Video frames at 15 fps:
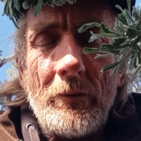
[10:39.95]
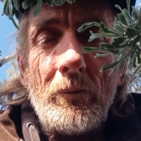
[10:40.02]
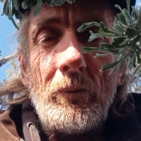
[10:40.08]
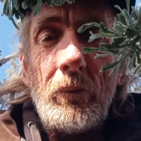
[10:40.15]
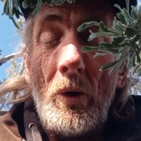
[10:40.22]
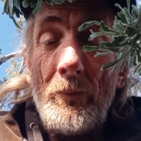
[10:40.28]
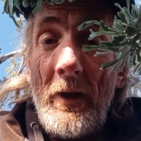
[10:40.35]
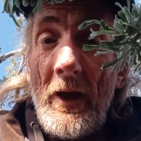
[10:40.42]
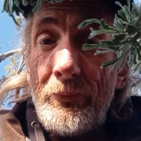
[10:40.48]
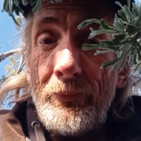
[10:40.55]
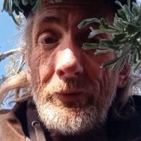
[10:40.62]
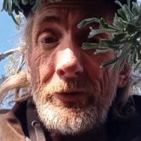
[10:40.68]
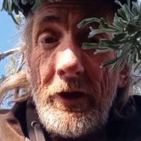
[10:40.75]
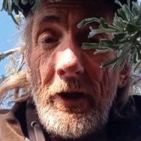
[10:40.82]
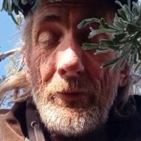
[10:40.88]
Well, if that's the
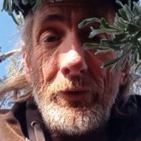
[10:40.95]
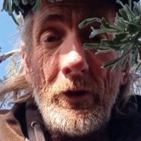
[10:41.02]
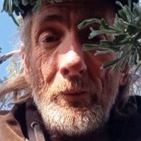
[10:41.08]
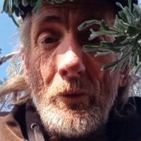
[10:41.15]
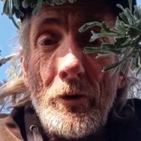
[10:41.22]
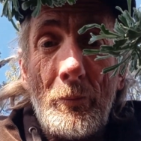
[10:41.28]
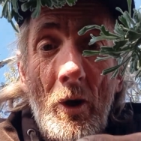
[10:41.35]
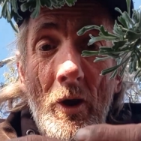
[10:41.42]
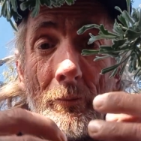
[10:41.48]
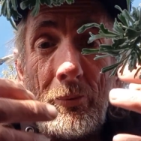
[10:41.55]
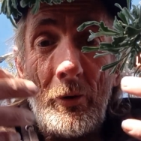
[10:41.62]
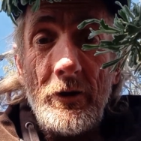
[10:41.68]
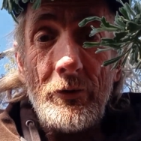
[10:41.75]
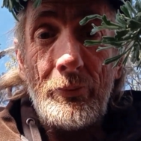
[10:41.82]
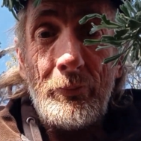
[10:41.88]
case, they would have
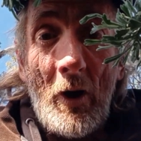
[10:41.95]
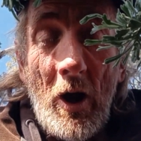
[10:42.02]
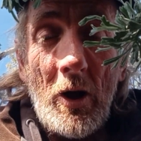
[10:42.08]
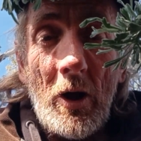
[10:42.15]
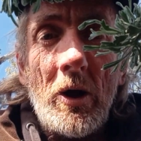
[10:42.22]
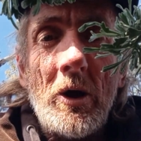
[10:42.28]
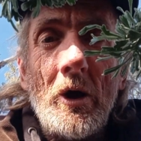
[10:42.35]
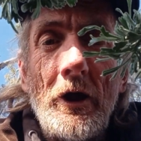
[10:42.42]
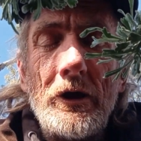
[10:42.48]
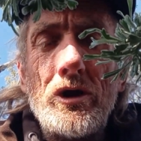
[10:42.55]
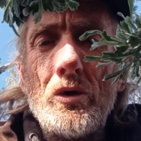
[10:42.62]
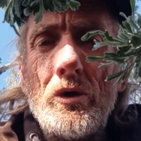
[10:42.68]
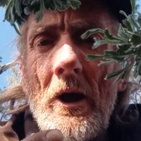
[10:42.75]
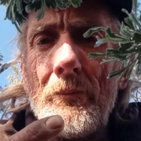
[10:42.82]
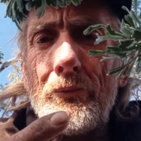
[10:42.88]
breathed fire and
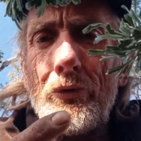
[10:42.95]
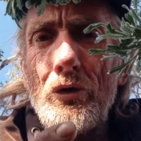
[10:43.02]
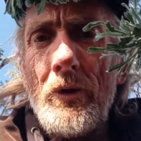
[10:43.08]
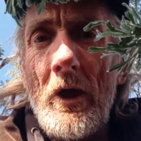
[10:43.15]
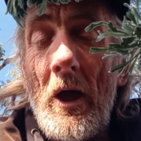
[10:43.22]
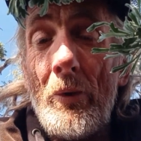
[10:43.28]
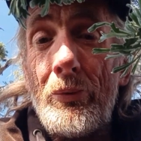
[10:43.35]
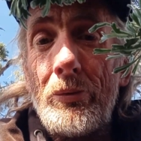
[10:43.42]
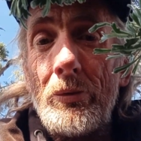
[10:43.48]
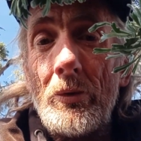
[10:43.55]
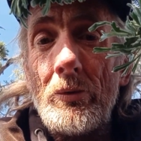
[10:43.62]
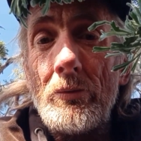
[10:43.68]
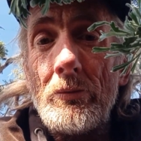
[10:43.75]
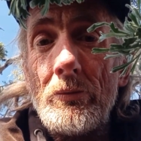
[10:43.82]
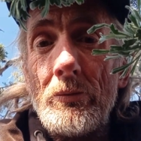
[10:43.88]
you'd have 2 deaths.
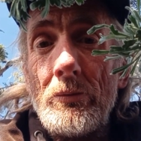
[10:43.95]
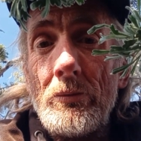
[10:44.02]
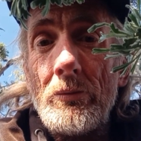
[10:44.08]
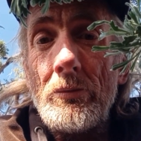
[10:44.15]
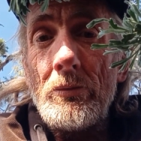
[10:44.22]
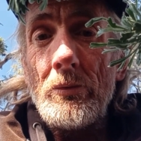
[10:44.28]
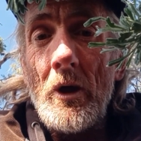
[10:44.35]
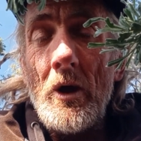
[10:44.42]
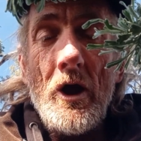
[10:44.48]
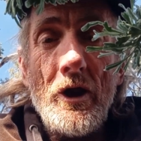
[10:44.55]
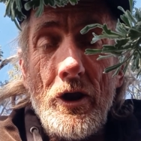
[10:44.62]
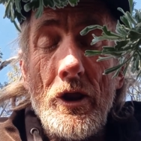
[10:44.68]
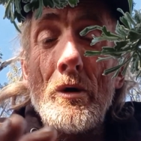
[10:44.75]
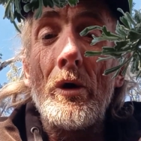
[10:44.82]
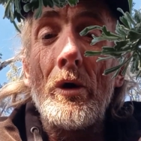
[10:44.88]
And
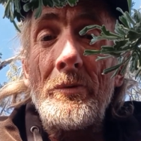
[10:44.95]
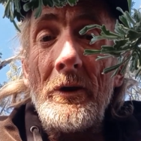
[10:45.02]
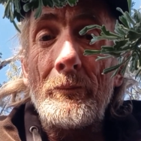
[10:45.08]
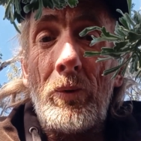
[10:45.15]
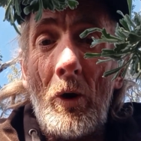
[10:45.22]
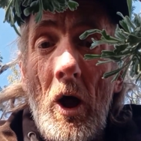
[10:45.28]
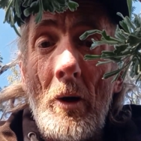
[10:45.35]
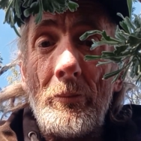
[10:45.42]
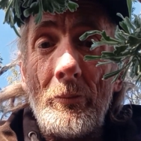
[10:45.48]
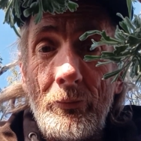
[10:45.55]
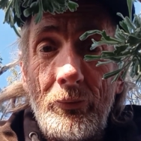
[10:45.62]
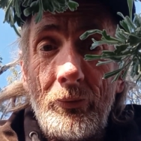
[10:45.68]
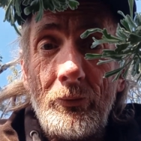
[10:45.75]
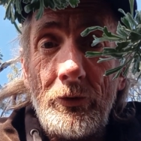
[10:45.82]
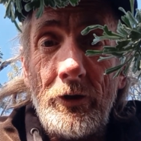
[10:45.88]
then there would be
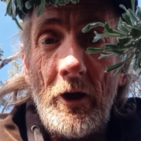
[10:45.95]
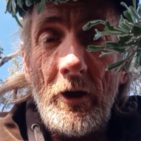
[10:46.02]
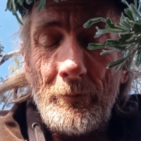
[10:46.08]
problems, okay?